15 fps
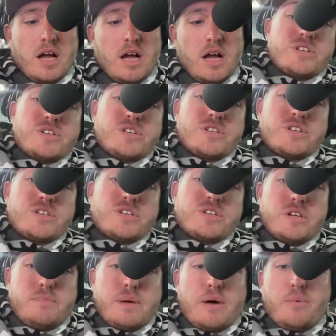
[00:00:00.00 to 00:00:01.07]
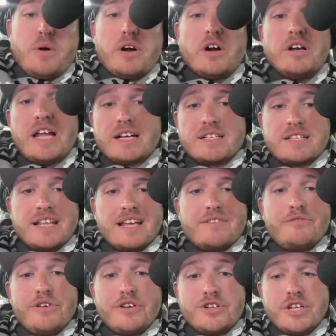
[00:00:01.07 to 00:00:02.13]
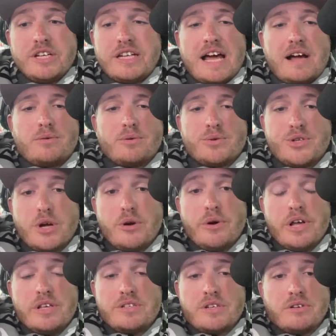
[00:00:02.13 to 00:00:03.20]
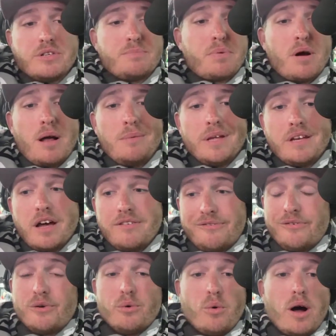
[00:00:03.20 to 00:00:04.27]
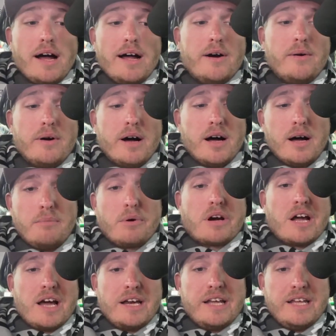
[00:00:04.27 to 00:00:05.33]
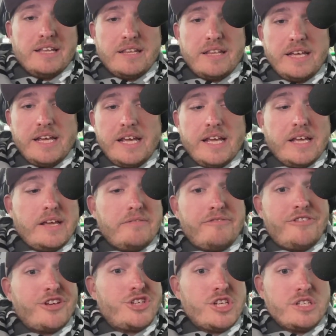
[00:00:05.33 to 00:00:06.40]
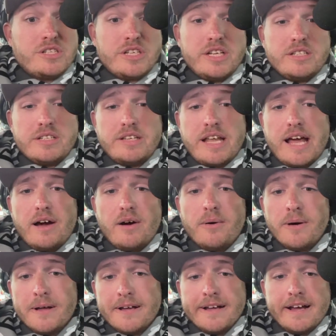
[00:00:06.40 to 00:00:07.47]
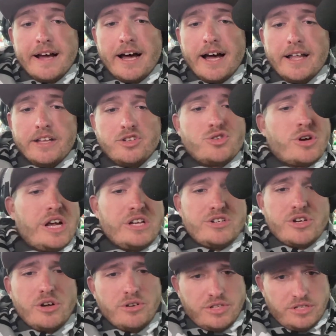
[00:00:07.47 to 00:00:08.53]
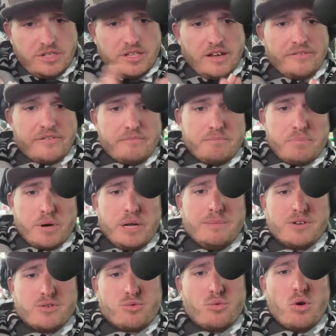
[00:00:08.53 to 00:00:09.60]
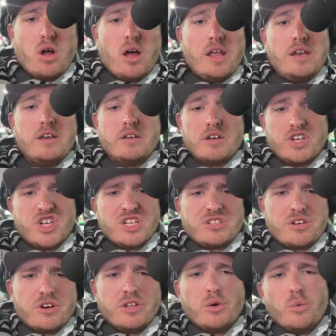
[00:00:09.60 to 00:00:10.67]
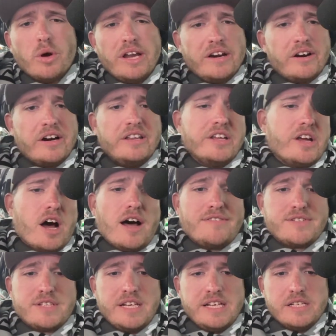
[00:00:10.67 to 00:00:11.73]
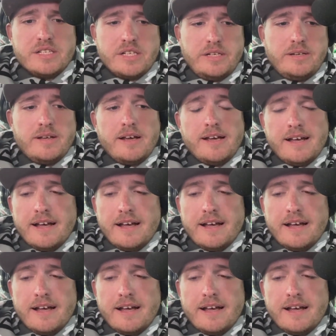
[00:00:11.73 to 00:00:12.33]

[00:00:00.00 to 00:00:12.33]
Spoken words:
We have a question about when our next fishing tackle show is. So it's probably not for a while. We're kind of in the fishing season now. The trade shows and stuff pretty much run just during the winter and the off season.